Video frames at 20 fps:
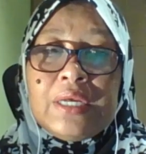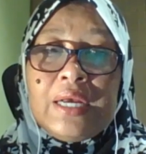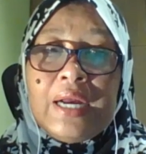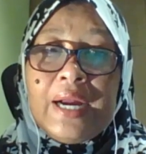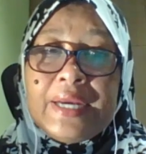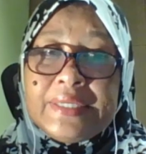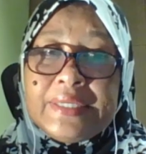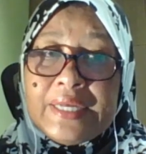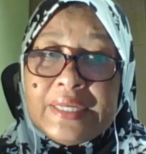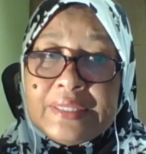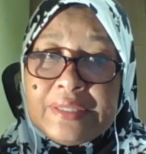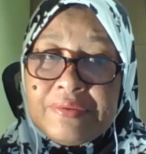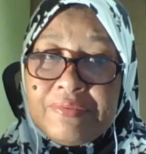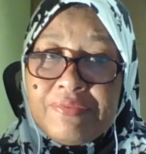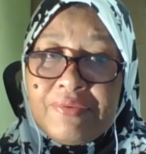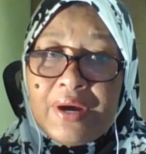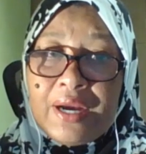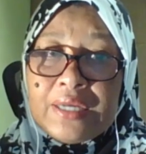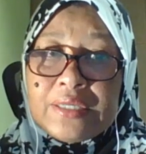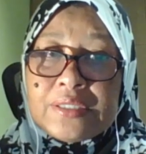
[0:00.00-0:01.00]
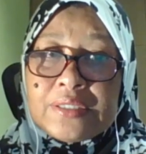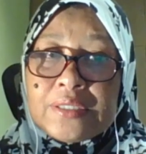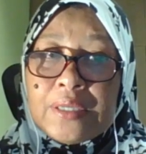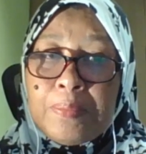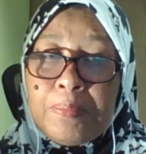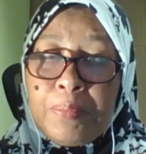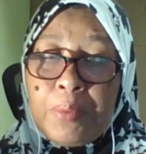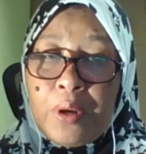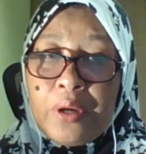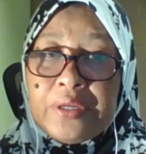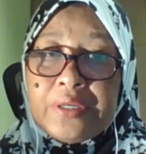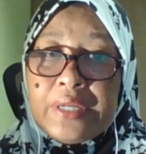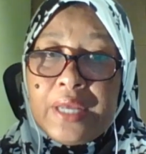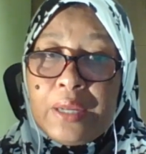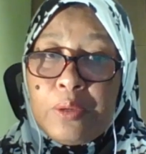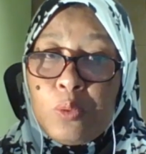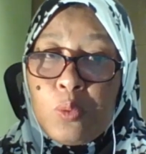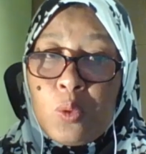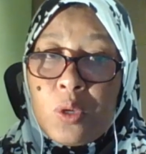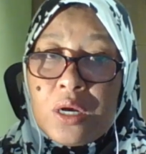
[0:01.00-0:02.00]
Identify support
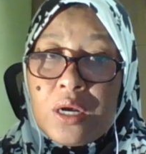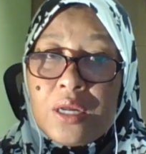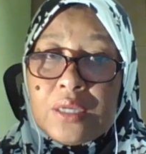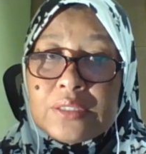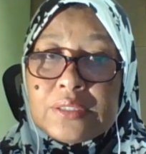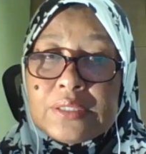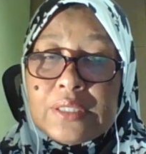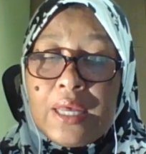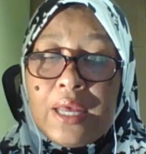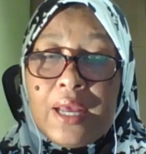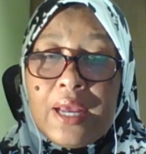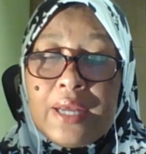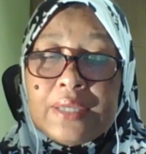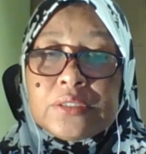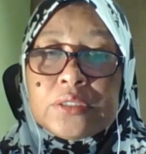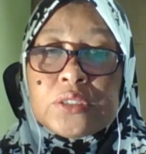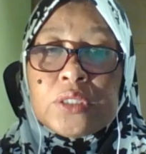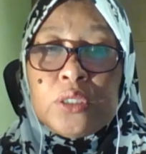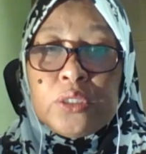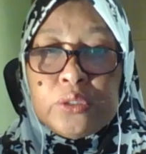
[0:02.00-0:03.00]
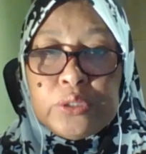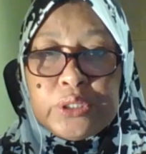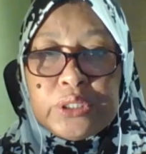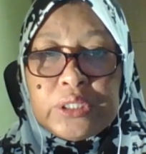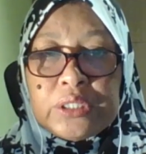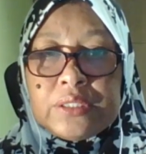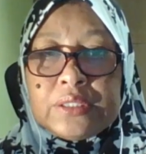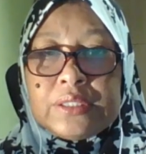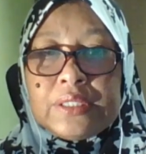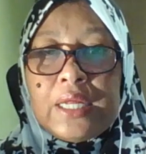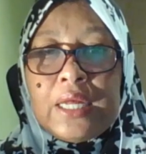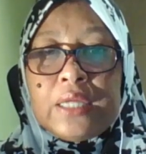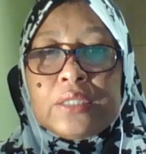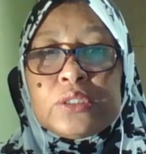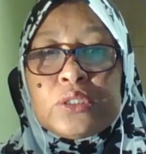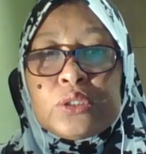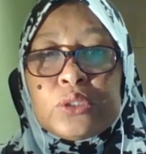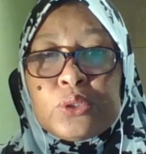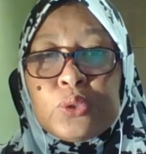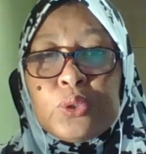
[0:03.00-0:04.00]
networks and solutions that
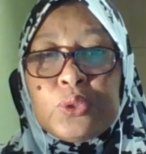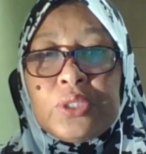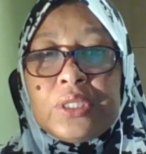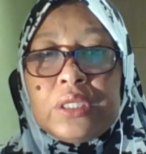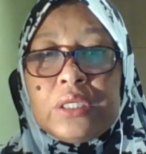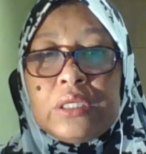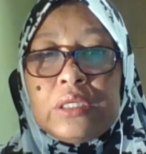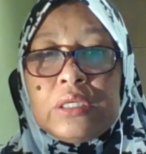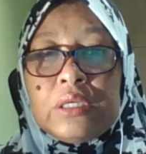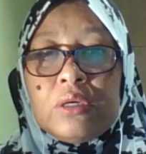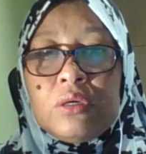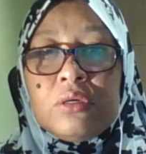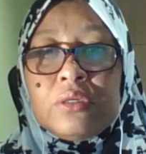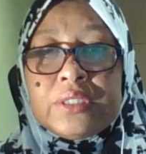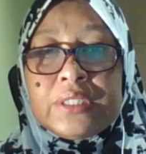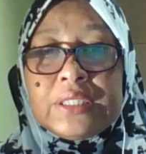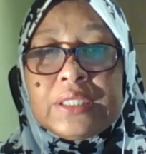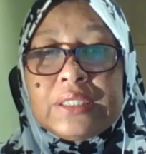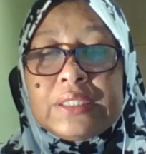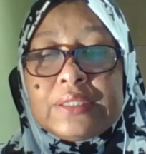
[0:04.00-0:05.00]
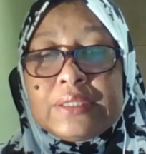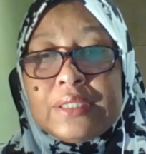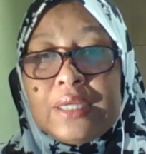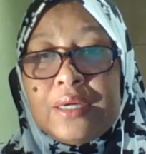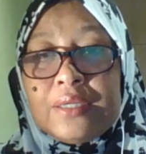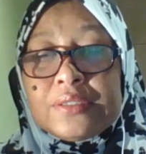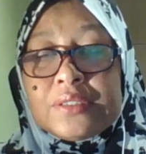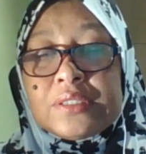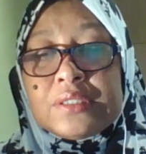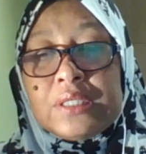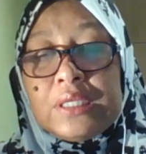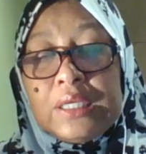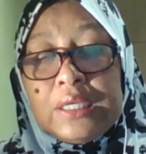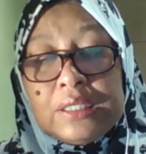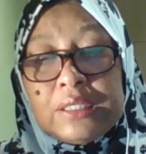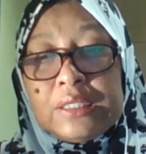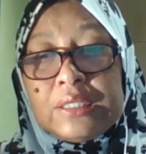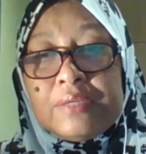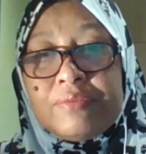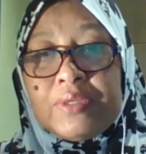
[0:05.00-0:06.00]
suit the older adult's
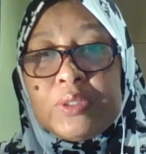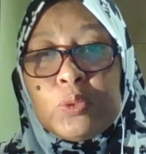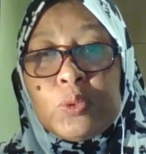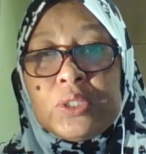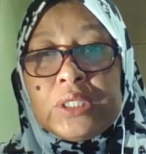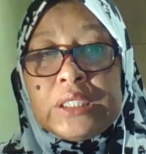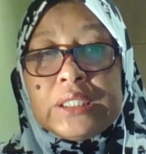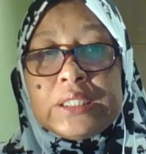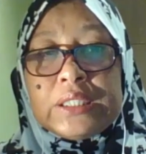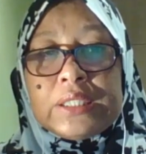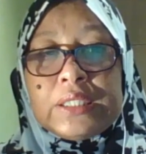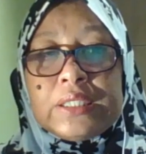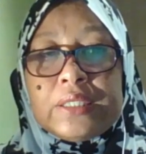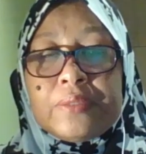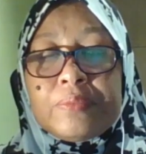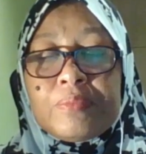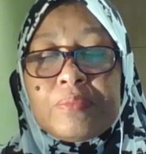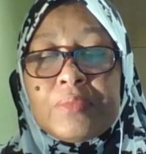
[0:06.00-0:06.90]
individuality.